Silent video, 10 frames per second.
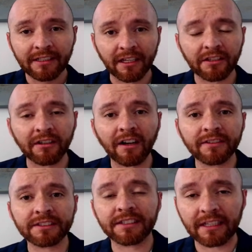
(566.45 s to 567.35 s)
and you'll
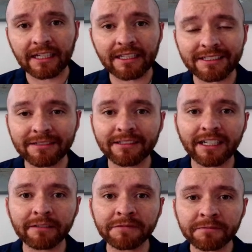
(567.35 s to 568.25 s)
often see that
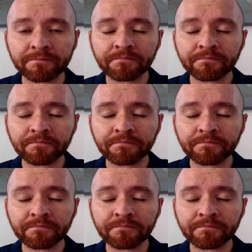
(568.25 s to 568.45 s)
sometimes